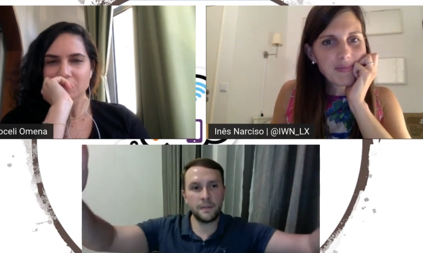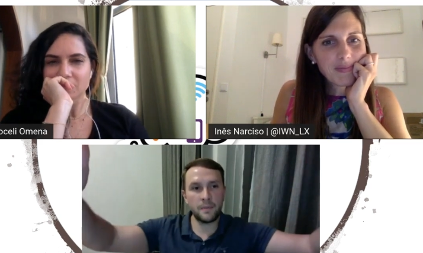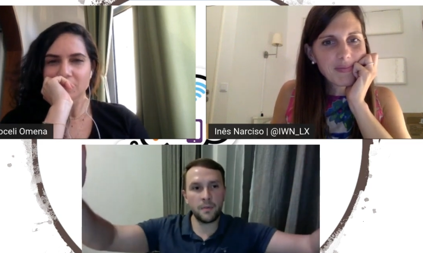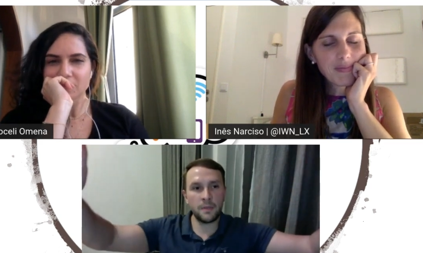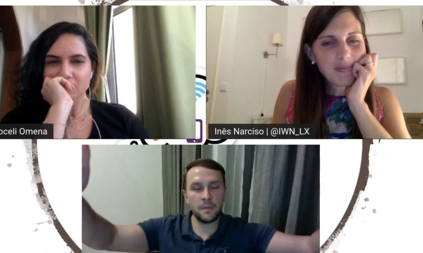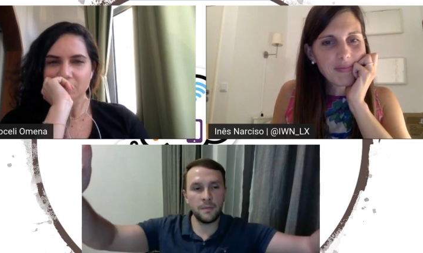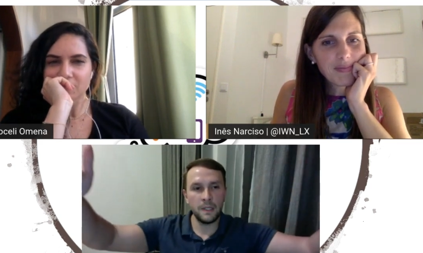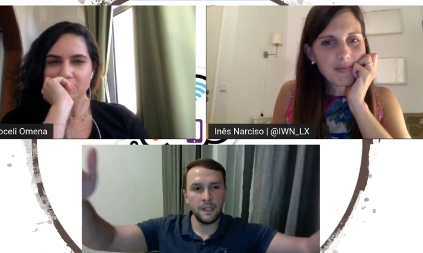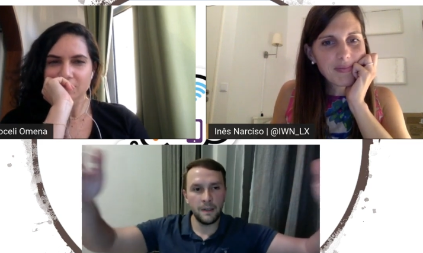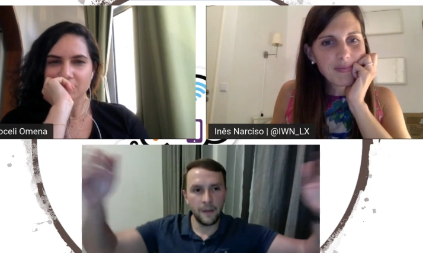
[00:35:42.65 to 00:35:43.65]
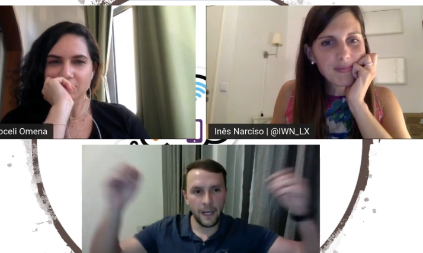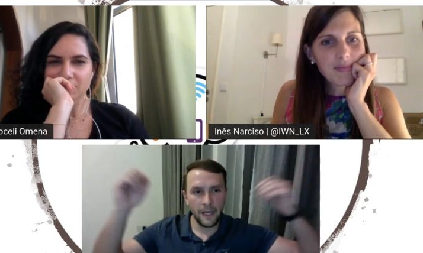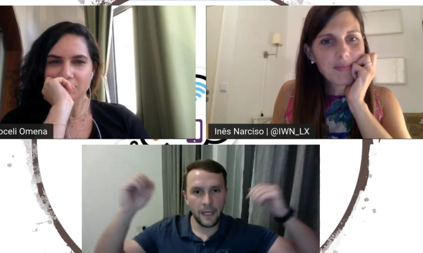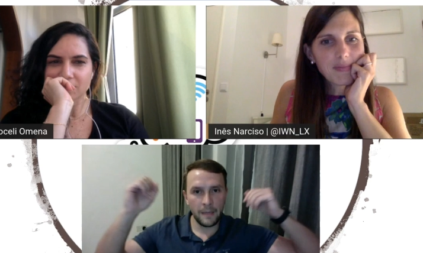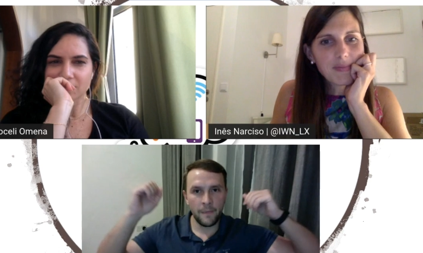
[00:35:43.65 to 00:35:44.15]
Speaker 1: the problem.
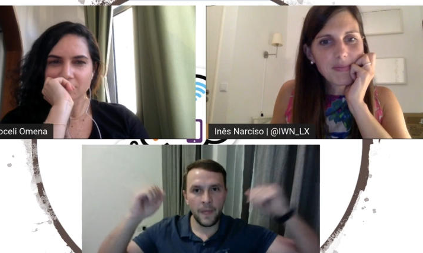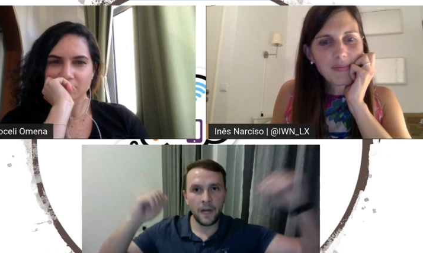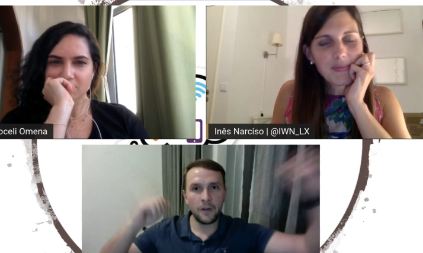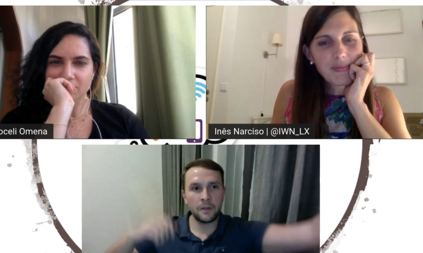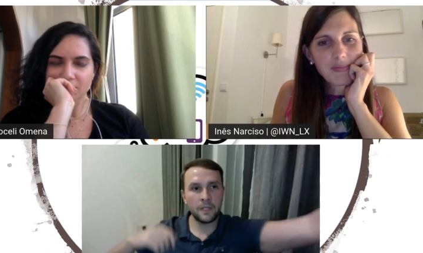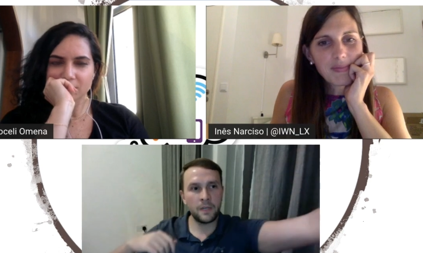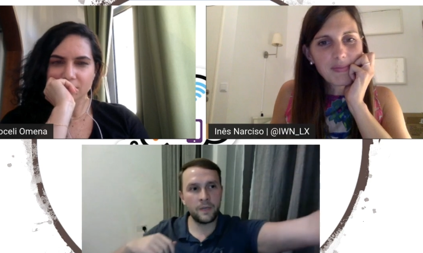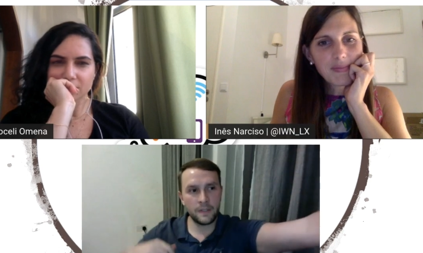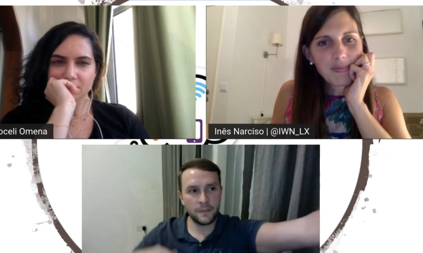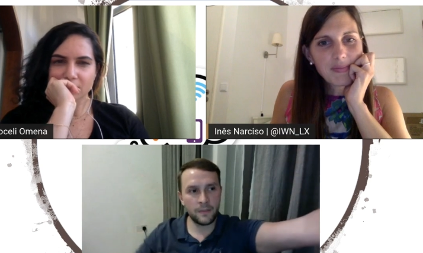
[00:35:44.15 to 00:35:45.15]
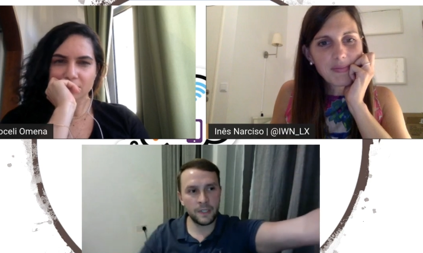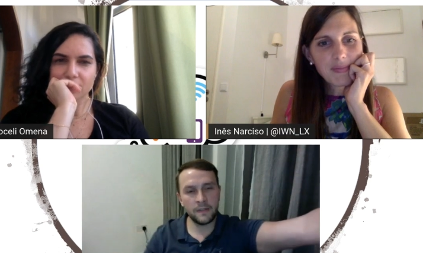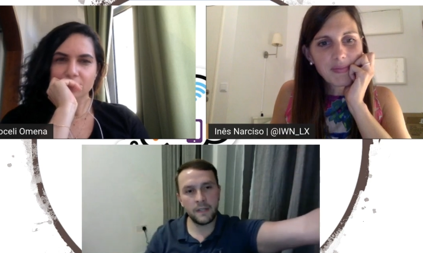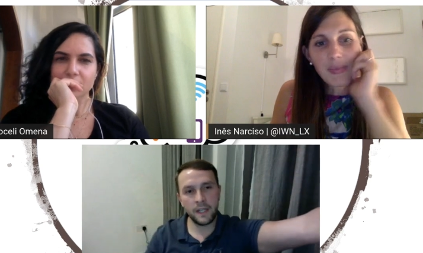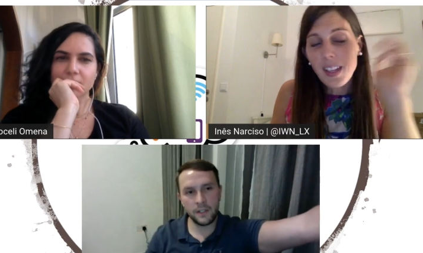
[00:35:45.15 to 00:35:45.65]
Um, now give us
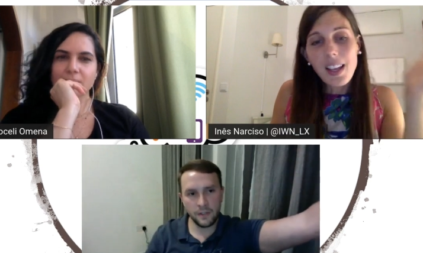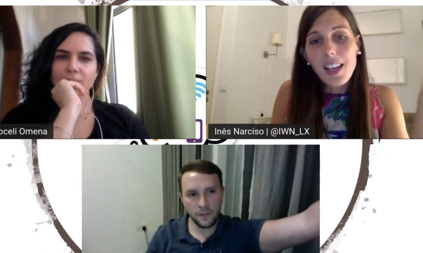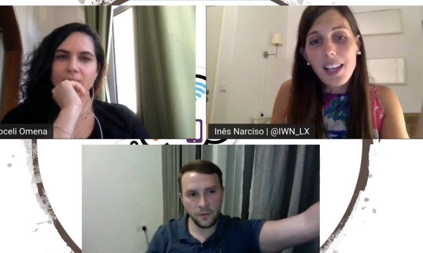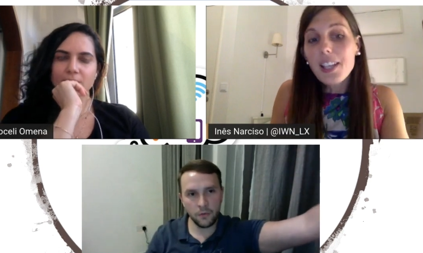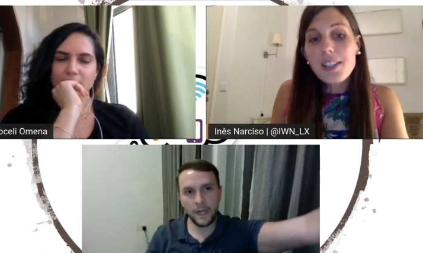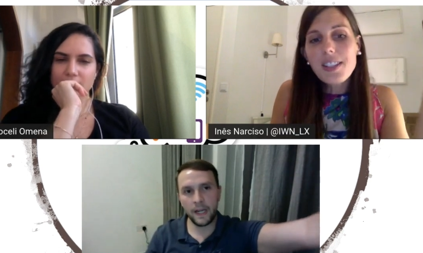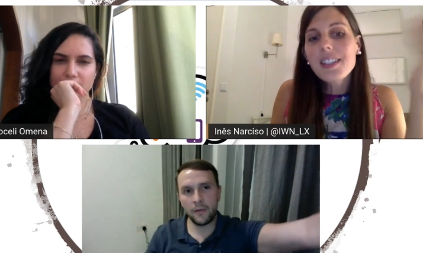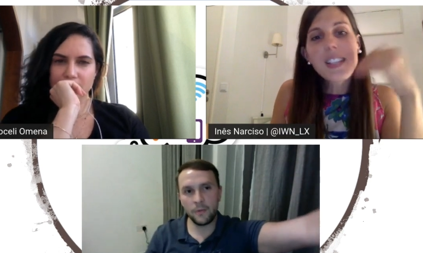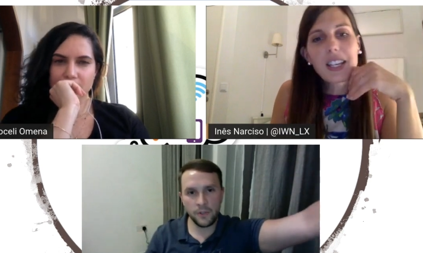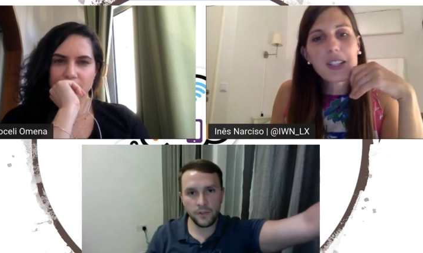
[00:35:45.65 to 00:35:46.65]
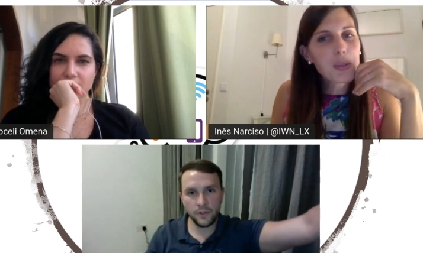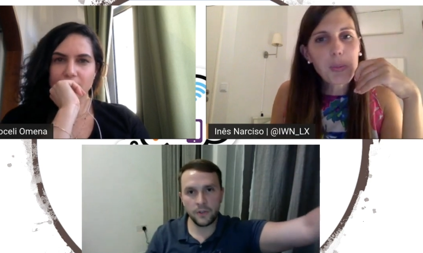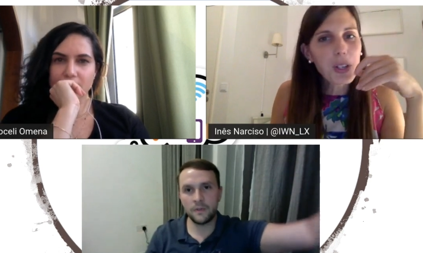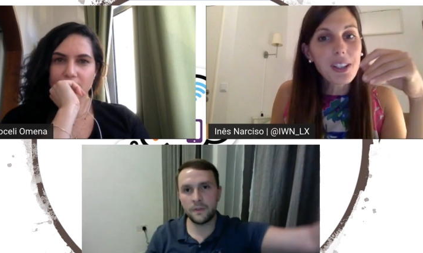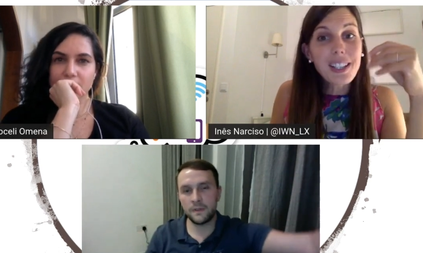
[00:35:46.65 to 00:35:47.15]
presentation group it's A. The data
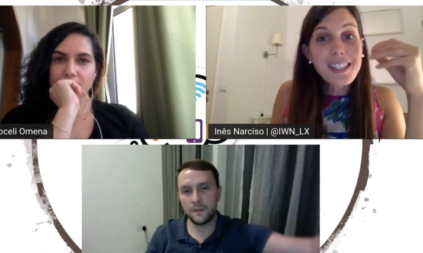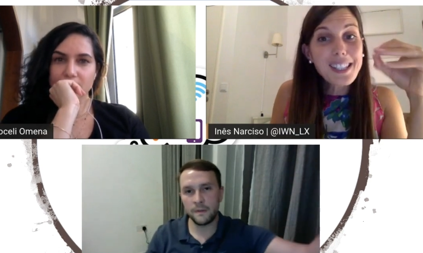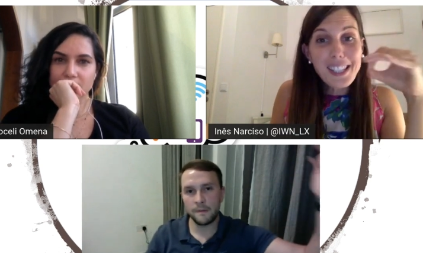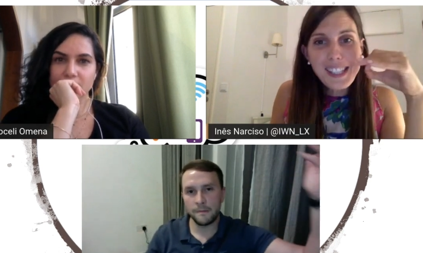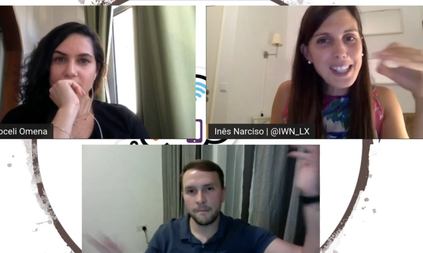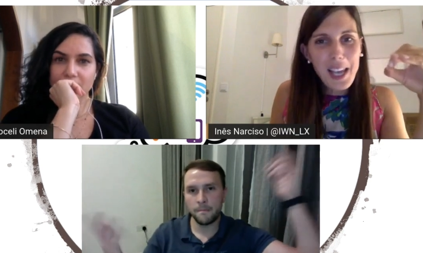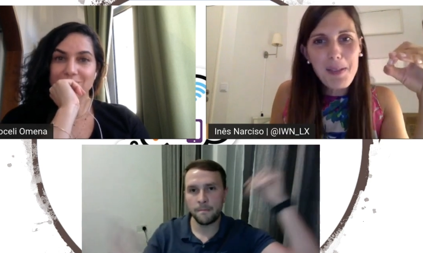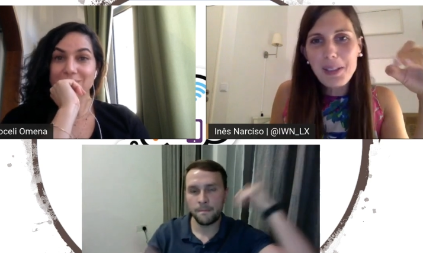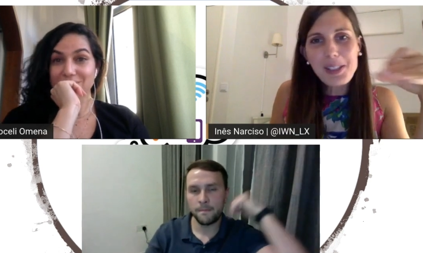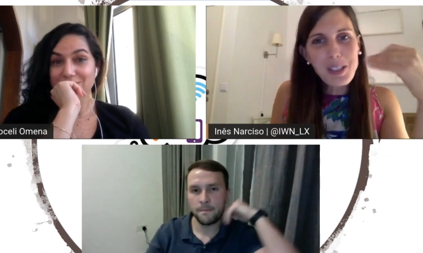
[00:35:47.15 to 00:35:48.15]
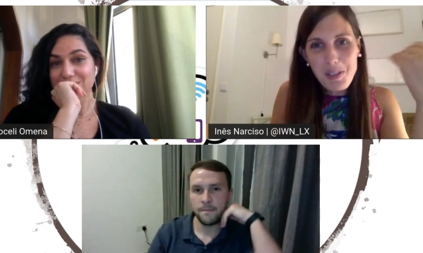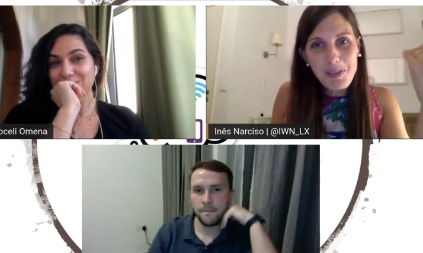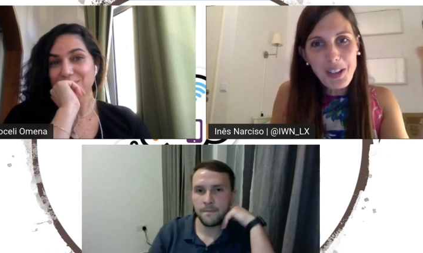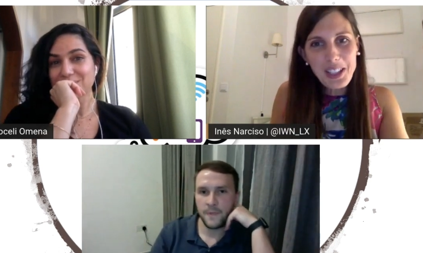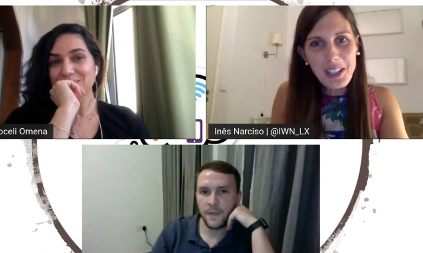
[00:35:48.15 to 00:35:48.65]
Speaker 2: sprint. It's the same. It's so
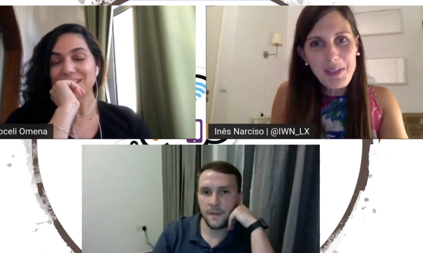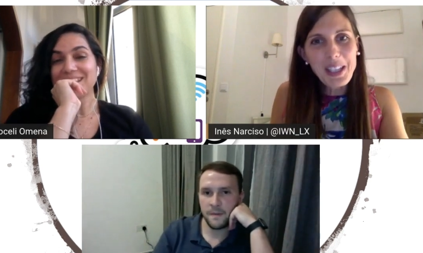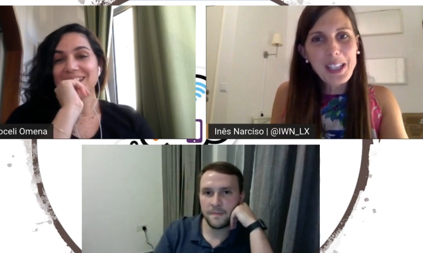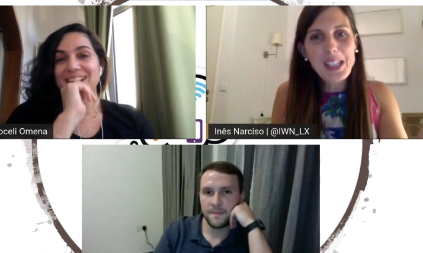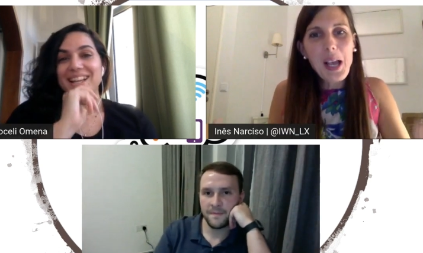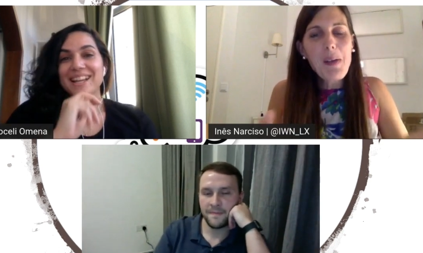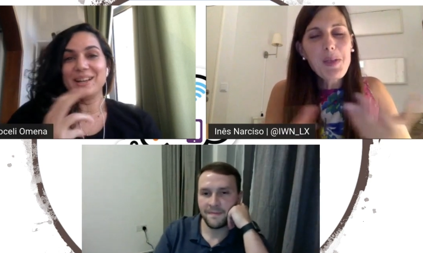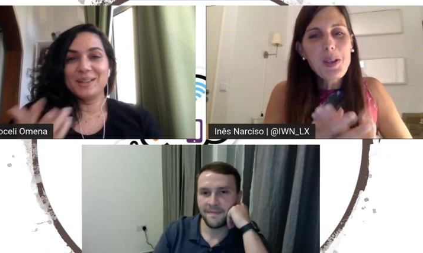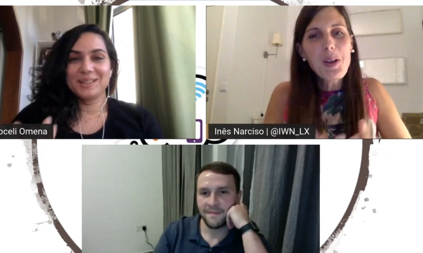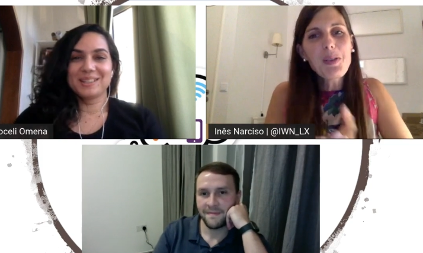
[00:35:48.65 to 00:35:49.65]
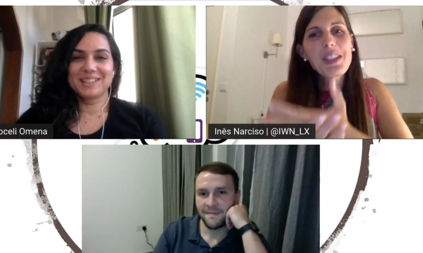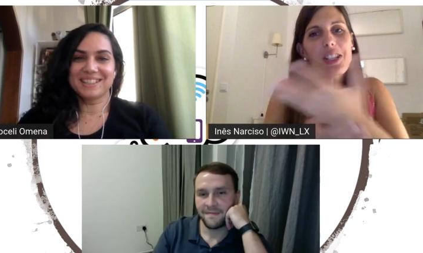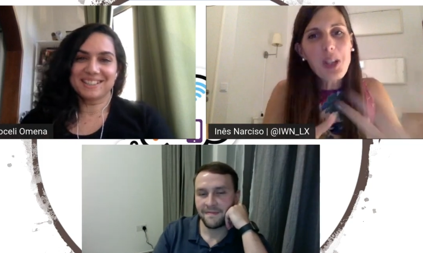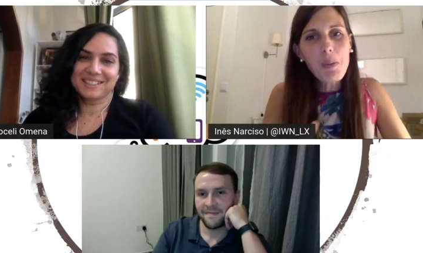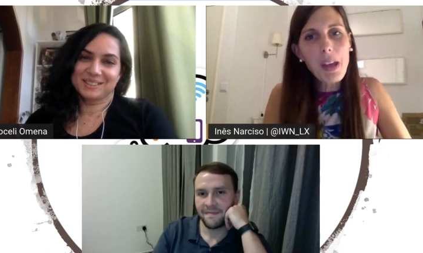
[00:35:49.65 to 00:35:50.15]
funny yeah. because you know
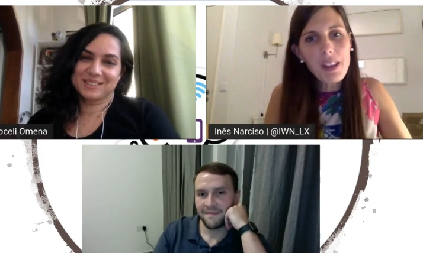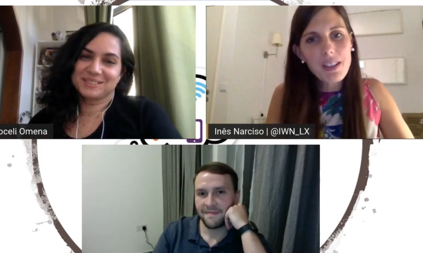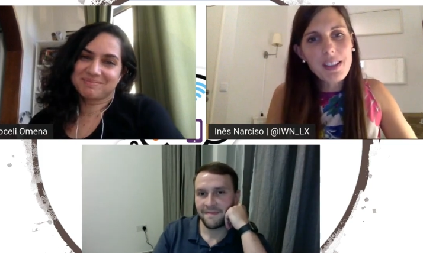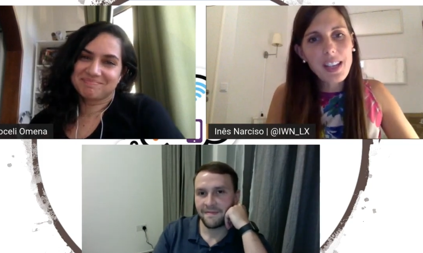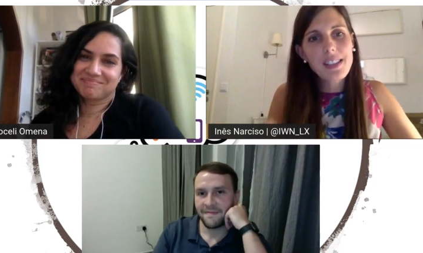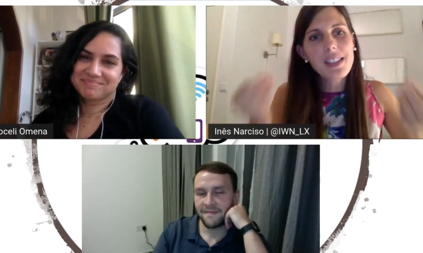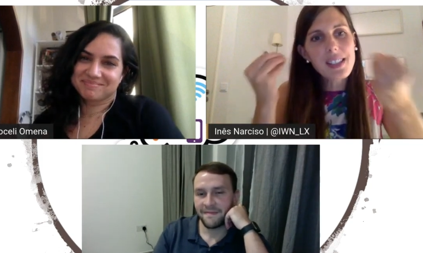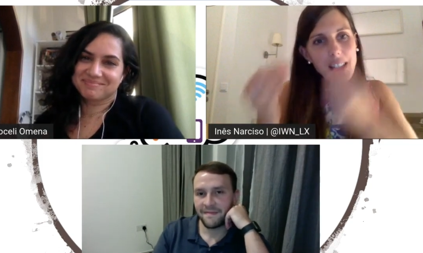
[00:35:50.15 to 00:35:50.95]
digital yeah. methods has the